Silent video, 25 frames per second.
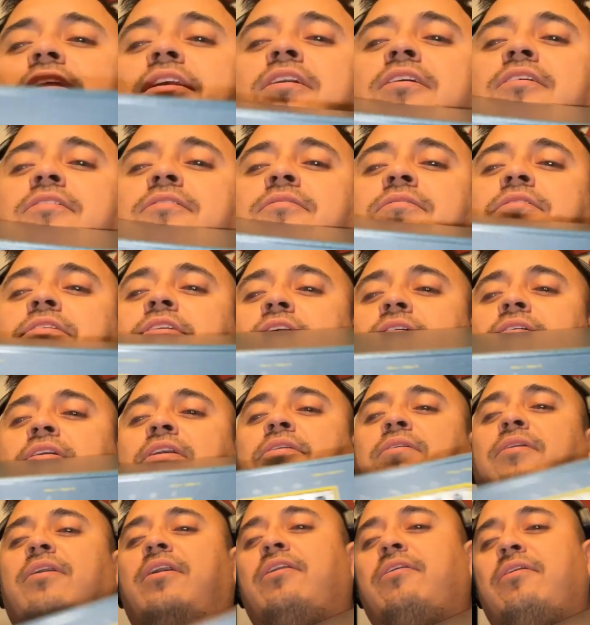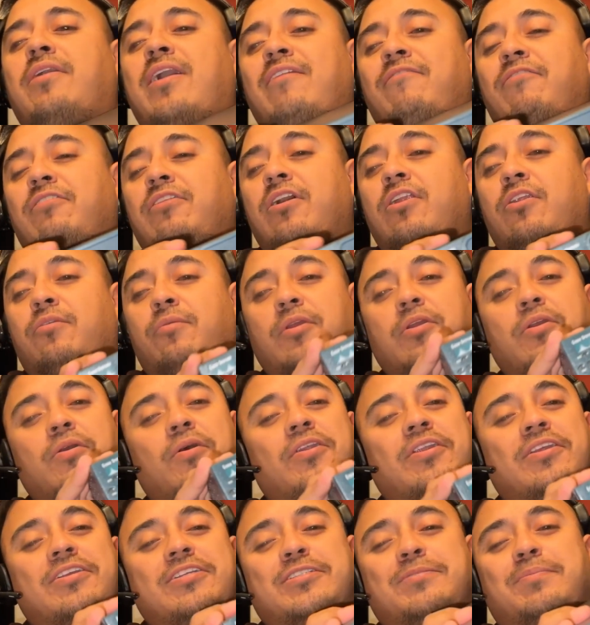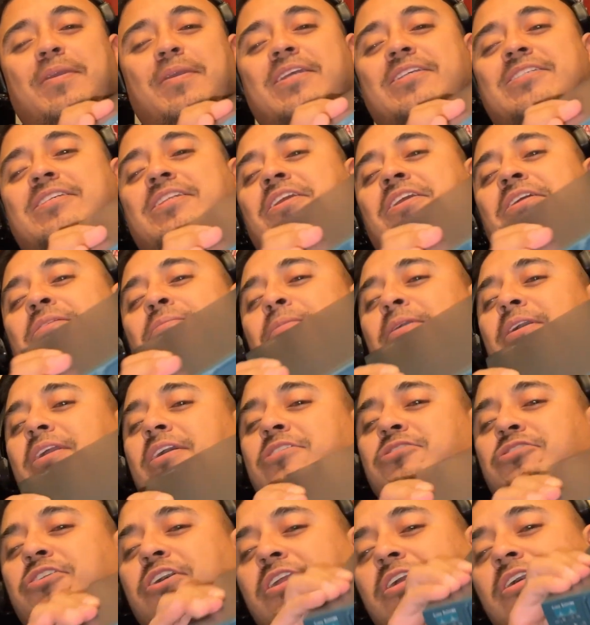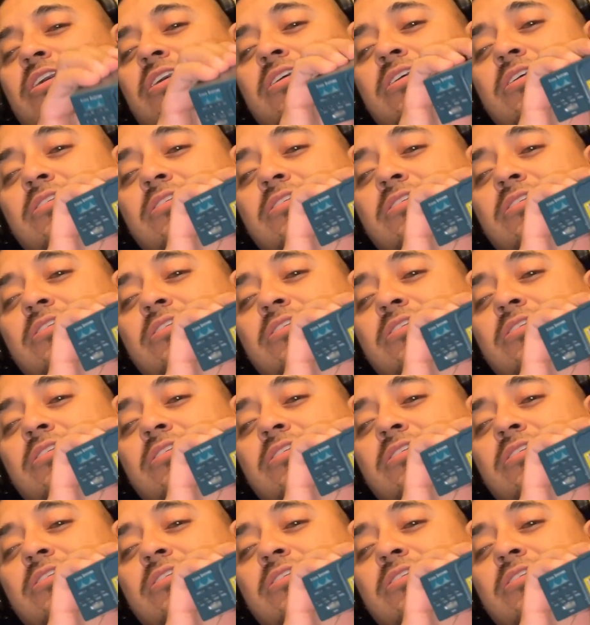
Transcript: of, I don't have a lot of recording space in here, but I'll try to